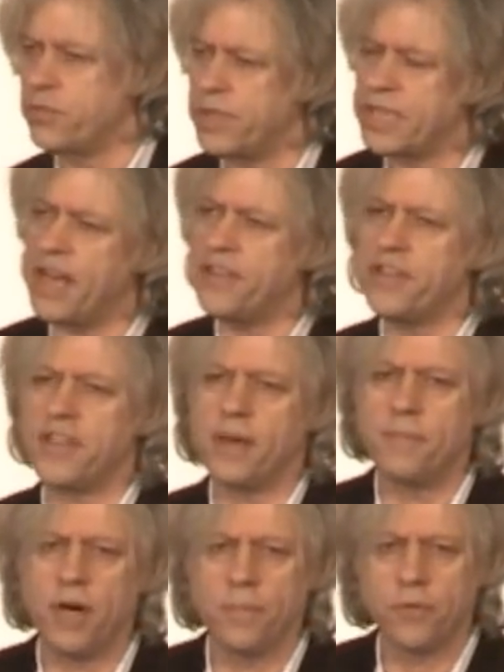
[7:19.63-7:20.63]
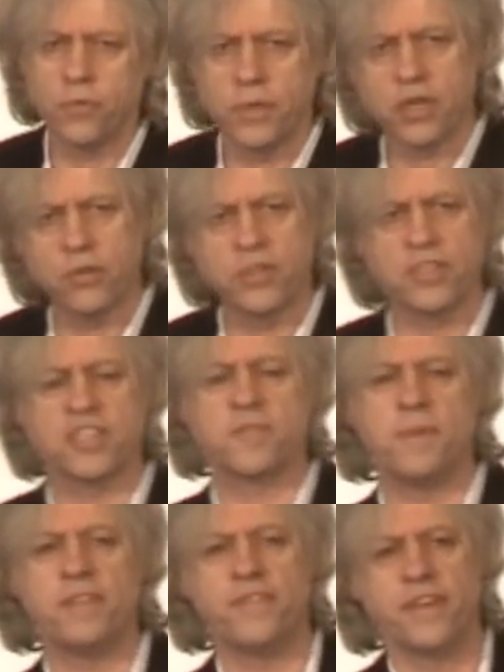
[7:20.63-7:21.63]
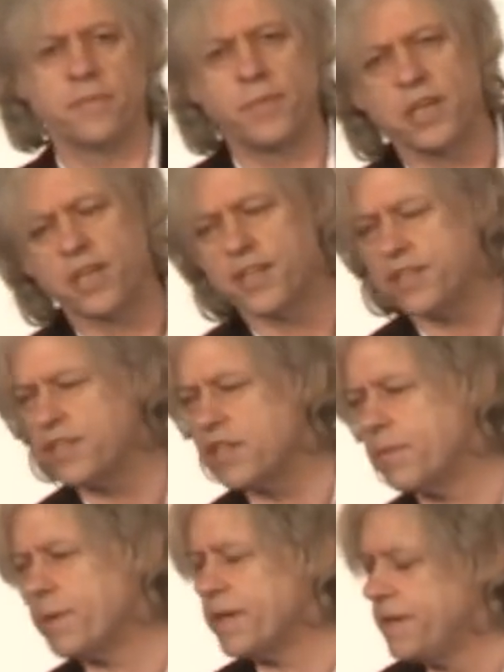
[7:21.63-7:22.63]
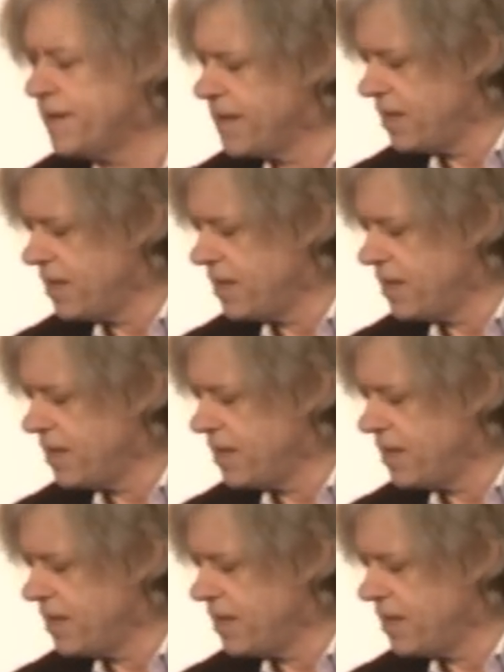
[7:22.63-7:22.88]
And we gathered them up and we'd go to Smithfield Market in Dublin,